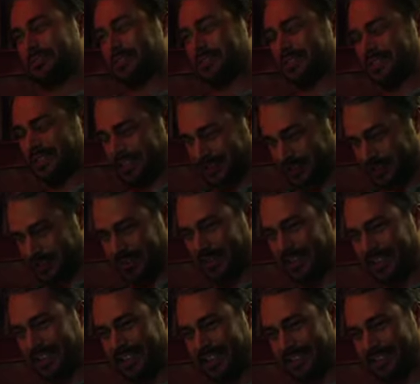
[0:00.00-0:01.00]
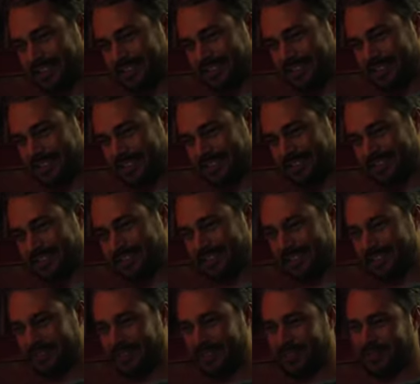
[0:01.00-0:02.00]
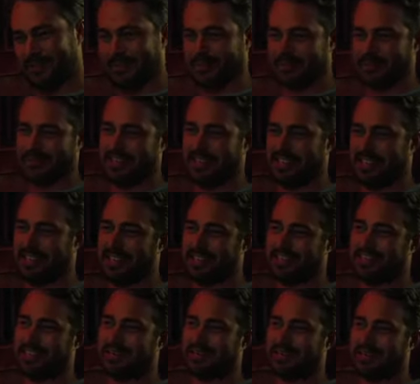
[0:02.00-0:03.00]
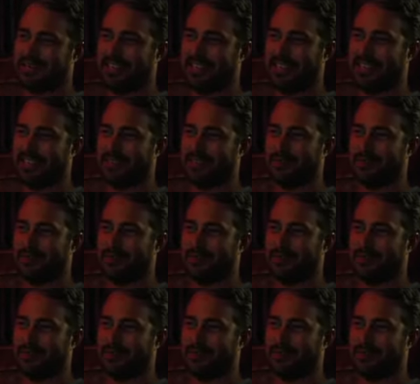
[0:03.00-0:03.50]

He's a, he's a good kid, just, you know, he can't seem to stay out of